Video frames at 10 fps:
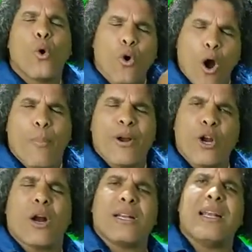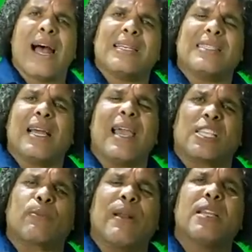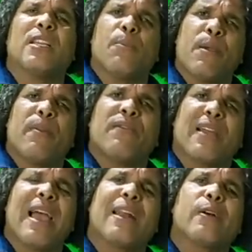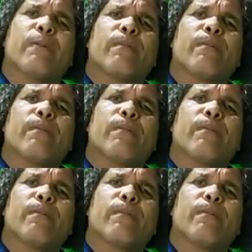Aubrey Norton has to explain to the people of Guyana